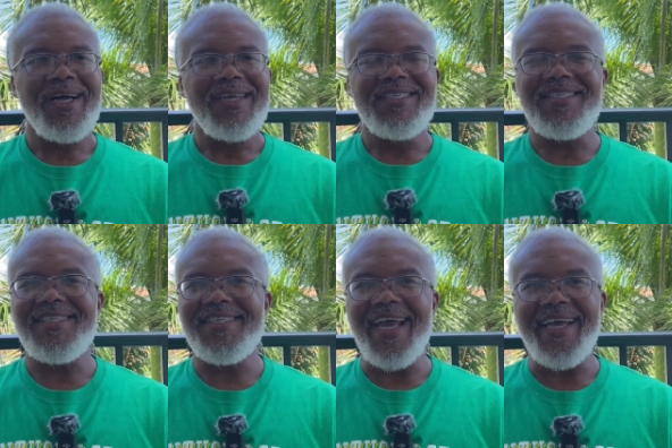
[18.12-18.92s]

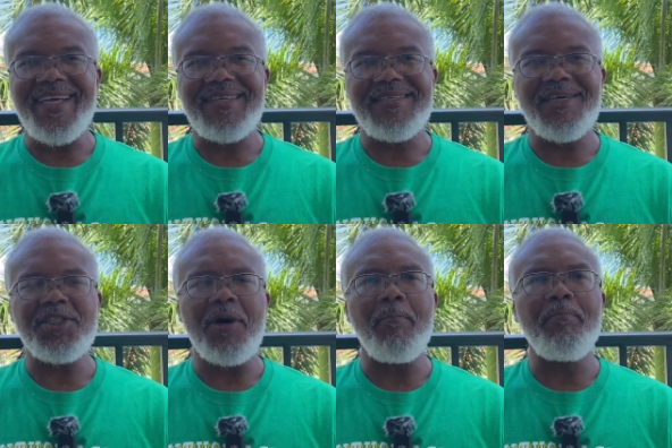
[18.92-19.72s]
state,
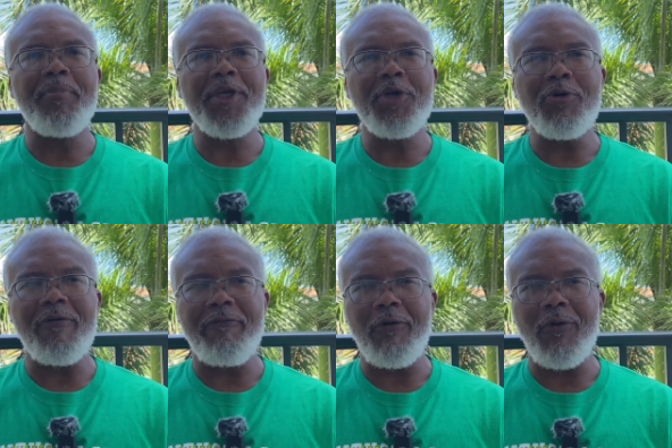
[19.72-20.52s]
such a
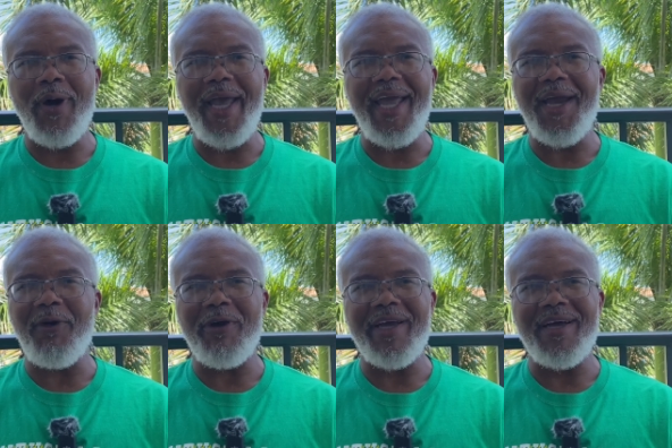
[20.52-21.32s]
beautiful
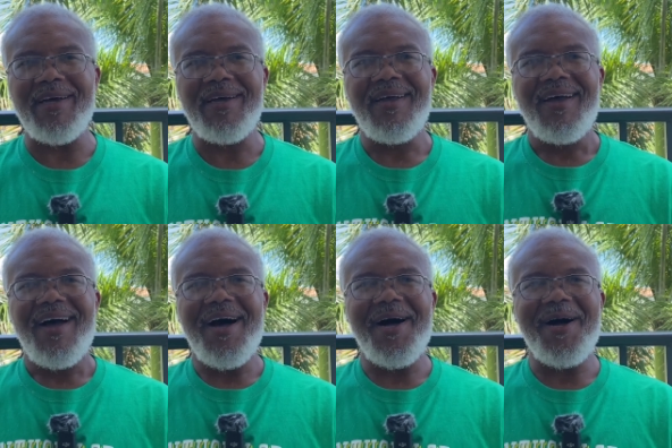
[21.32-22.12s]
area.
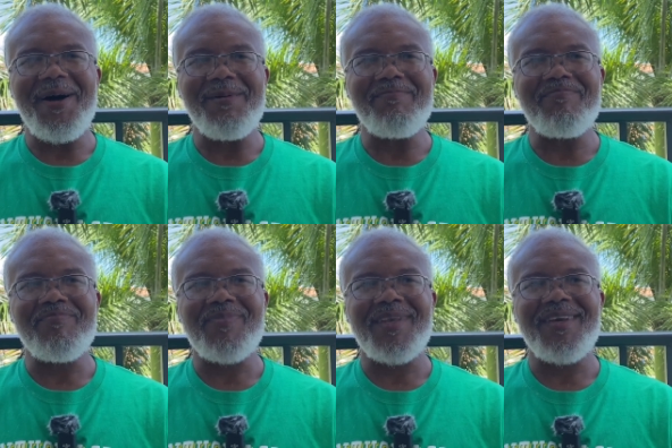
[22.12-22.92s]
Um,
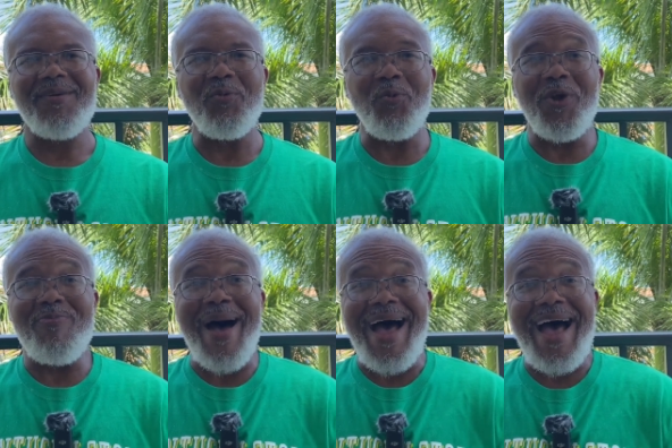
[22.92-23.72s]
with
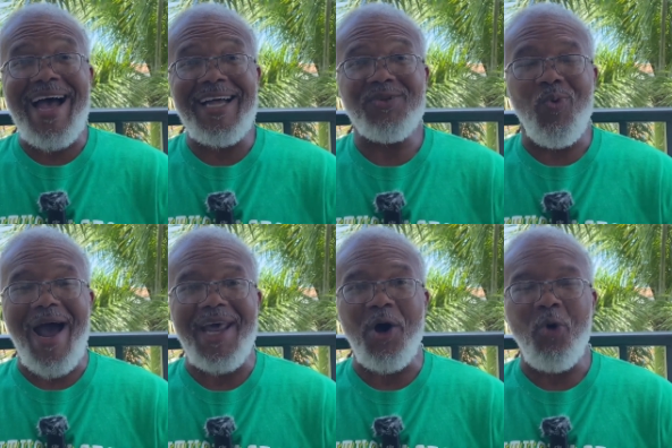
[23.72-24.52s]
my eyes
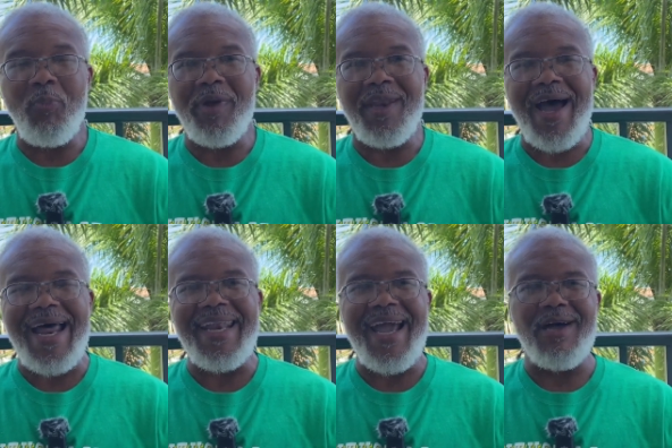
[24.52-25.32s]
wide open,
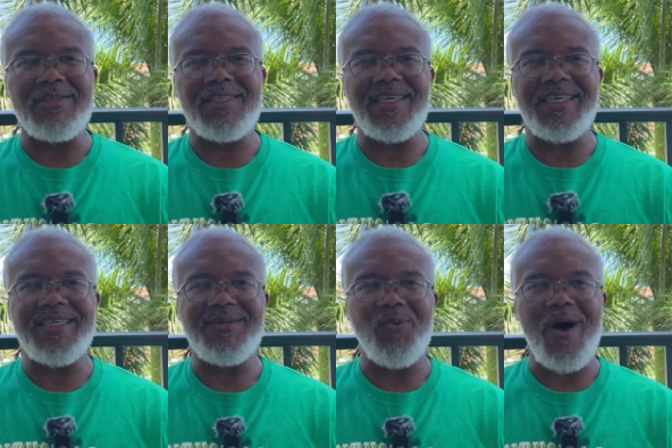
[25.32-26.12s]
I now
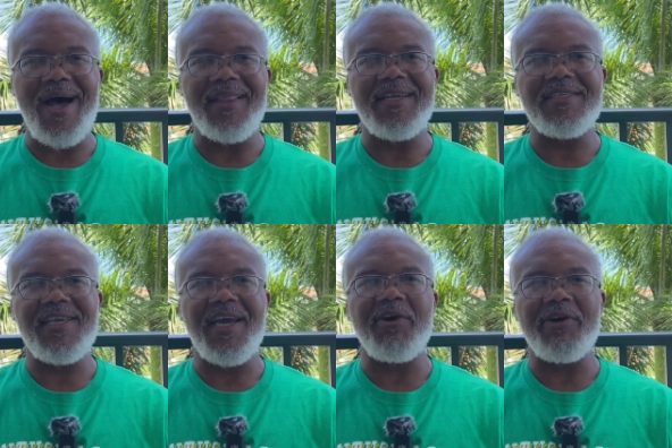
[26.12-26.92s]
see why this
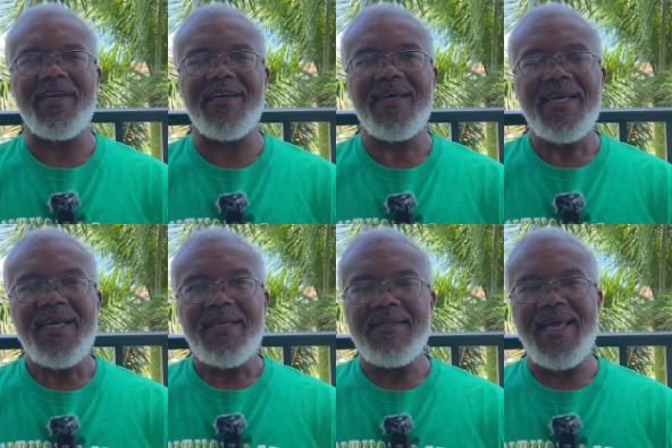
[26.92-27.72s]
area
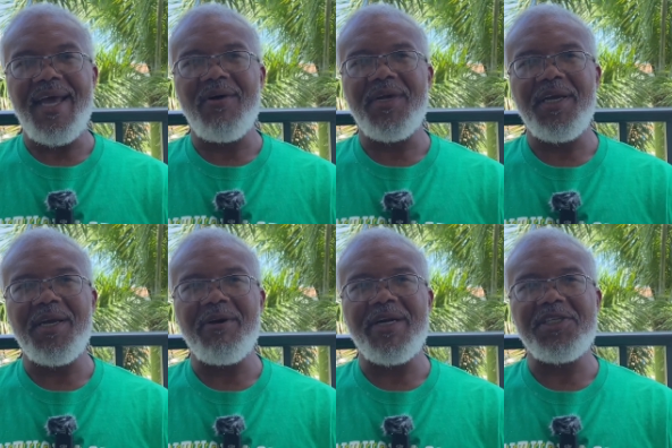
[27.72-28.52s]
down
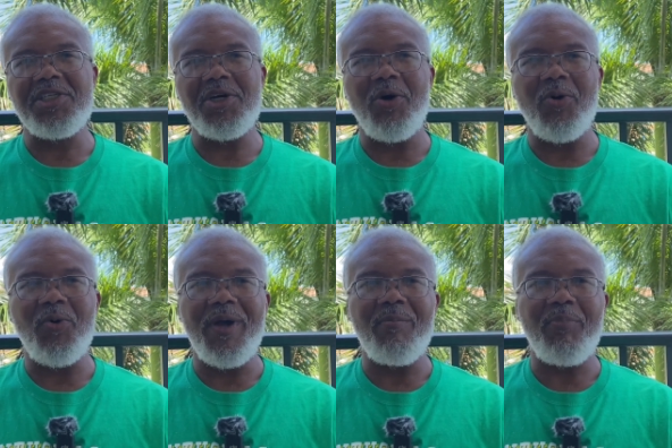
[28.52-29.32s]
here is so
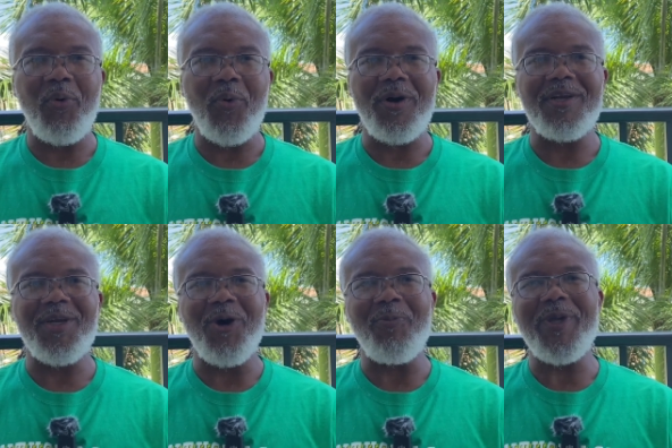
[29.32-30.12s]
important.
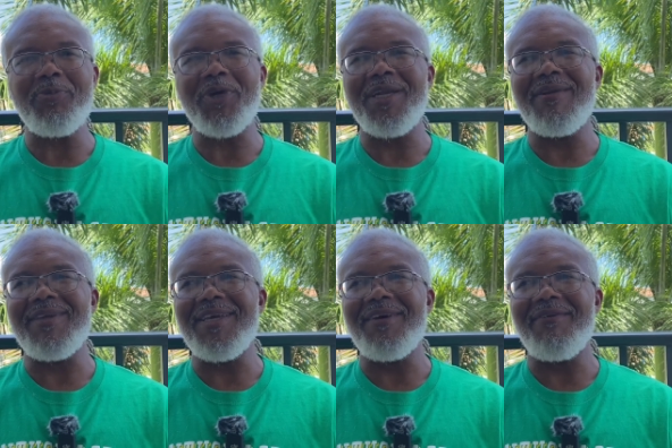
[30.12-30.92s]
You know, people
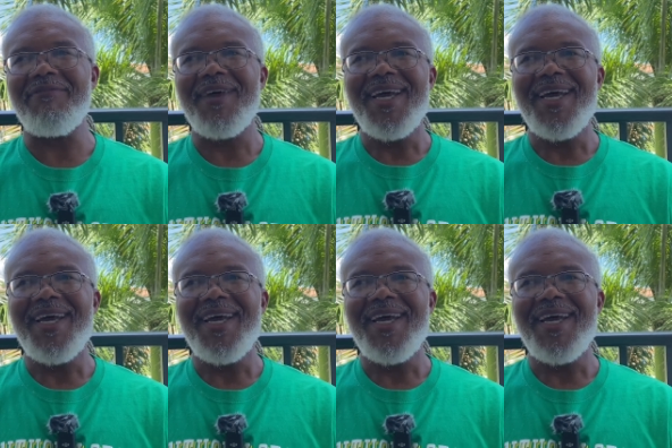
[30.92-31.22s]
can give